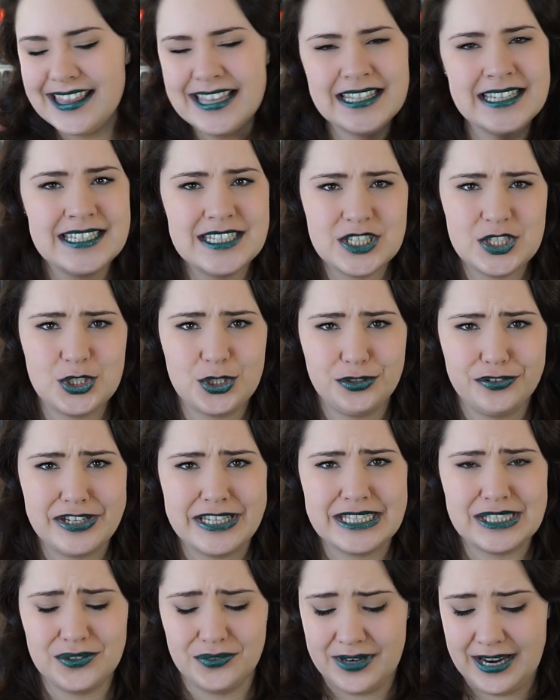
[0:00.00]
I think this is
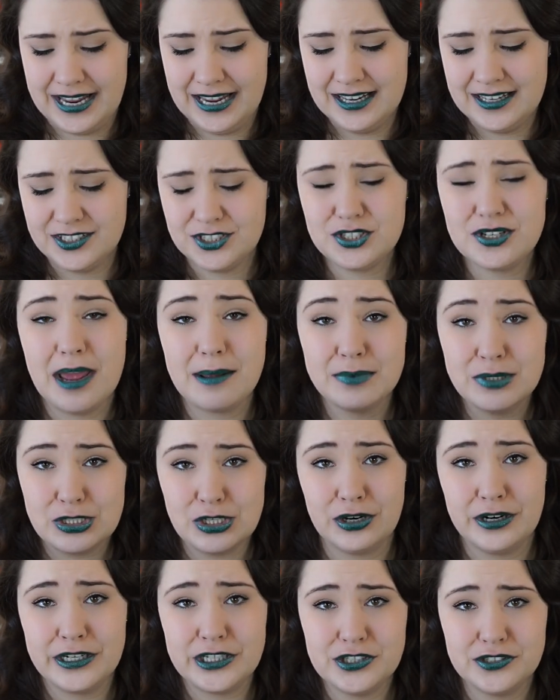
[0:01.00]
Teresa, right? I'm
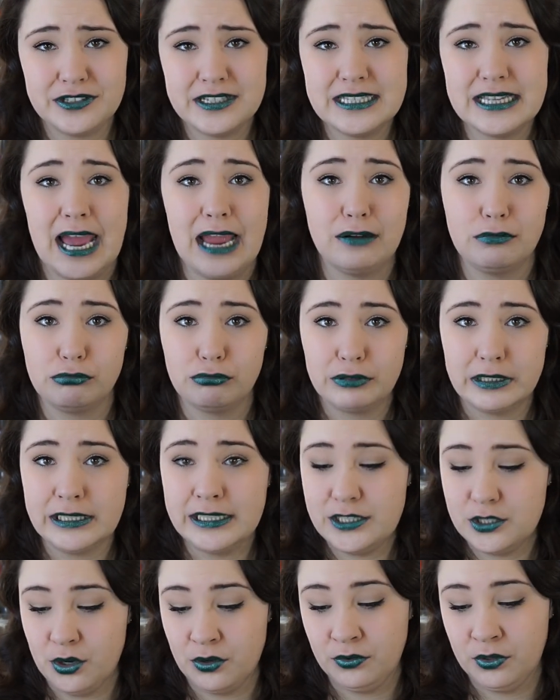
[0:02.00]
sorry, Teresa. I
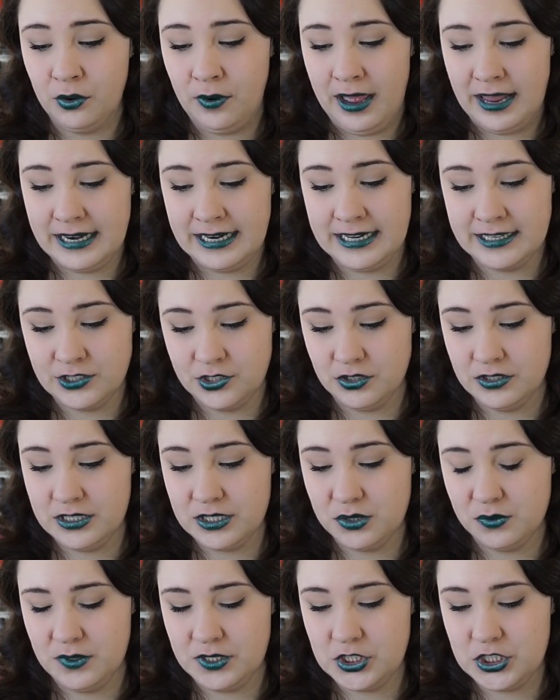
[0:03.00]
really don't know how to answer
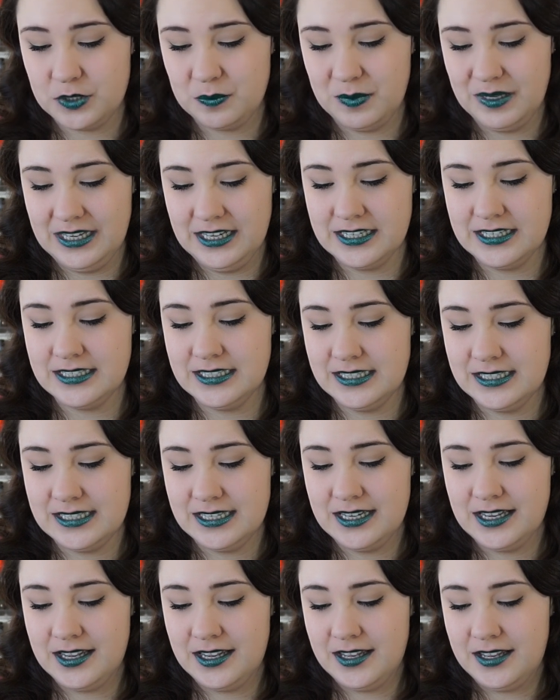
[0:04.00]
this one just
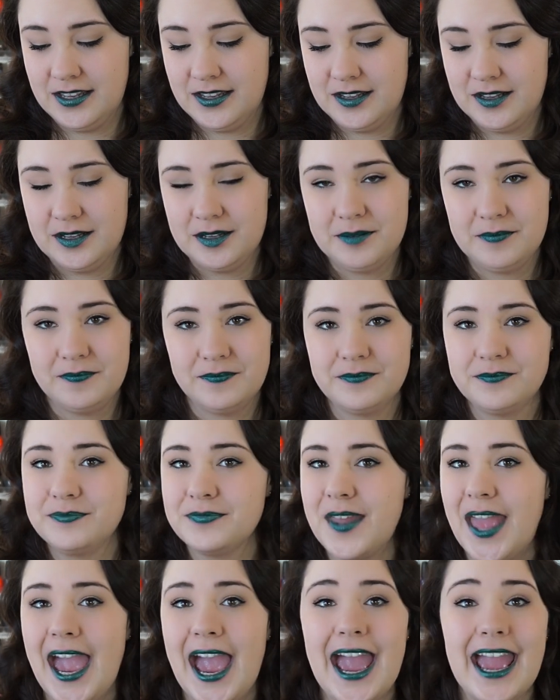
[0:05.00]
because
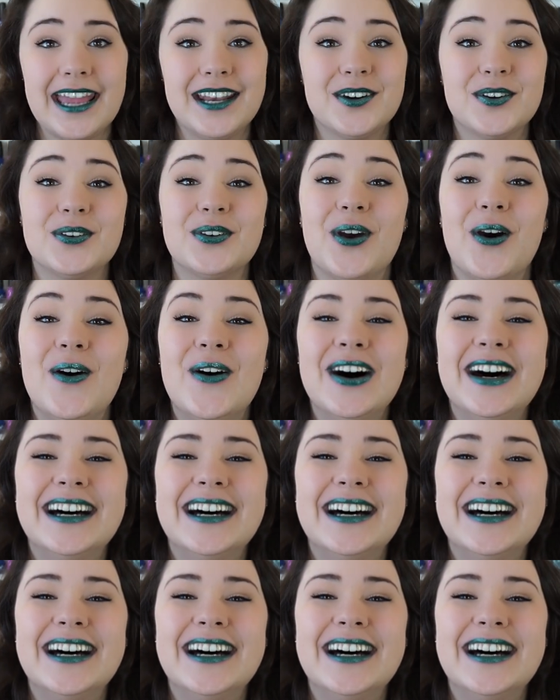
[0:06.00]
I don't know.